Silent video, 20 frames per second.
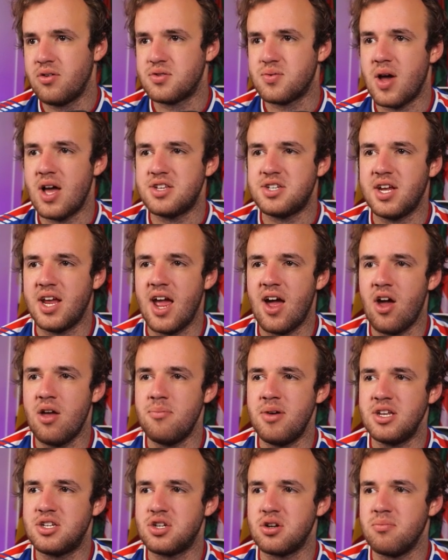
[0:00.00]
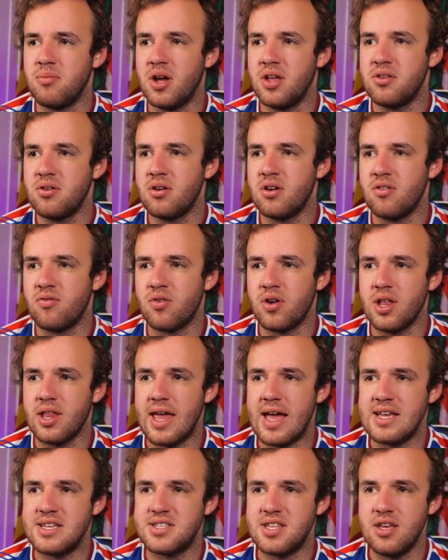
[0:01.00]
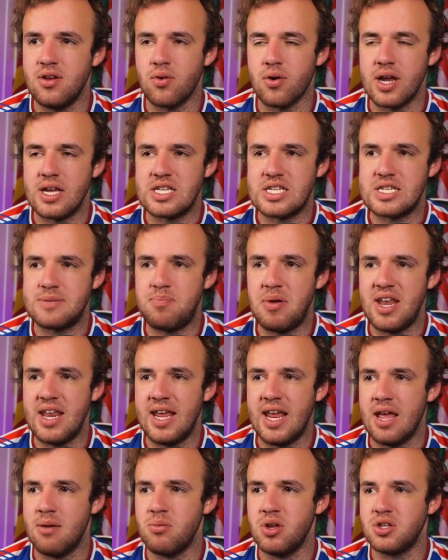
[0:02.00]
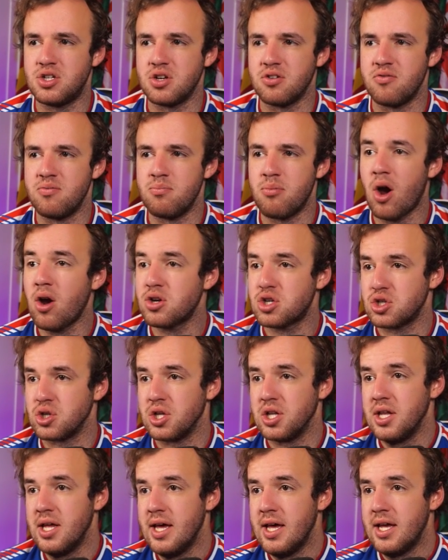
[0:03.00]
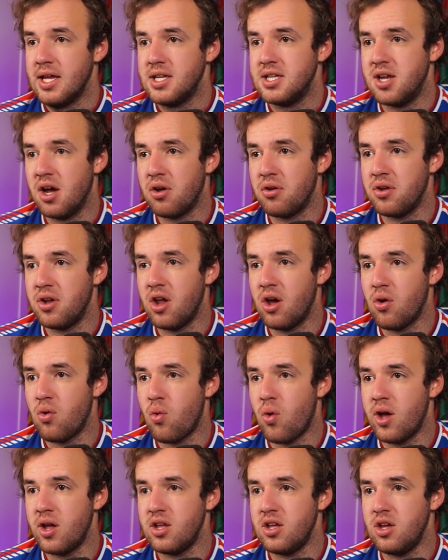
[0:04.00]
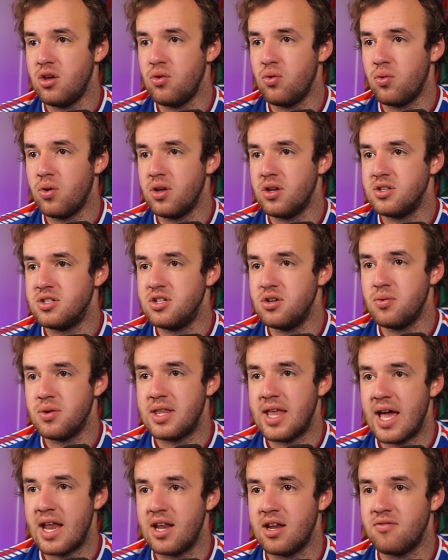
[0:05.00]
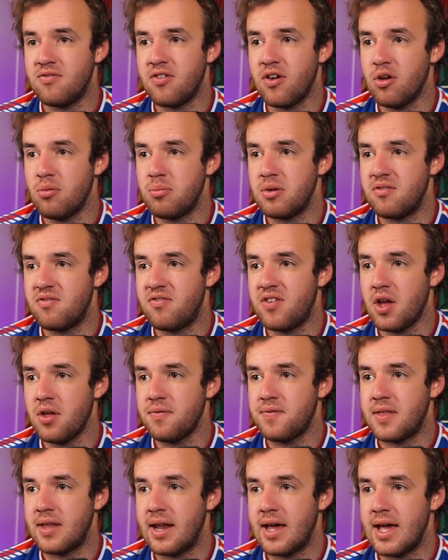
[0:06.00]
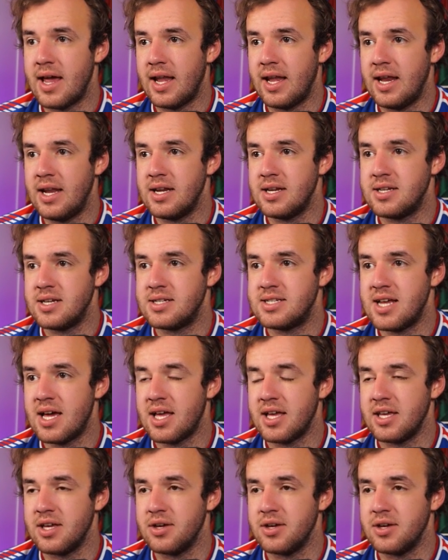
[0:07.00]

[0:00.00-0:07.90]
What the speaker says: I was watching How I Met Your Mother and have realized that you were a spitting image of Marshall. Don't know what you would do with that info, but felt that I needed to tell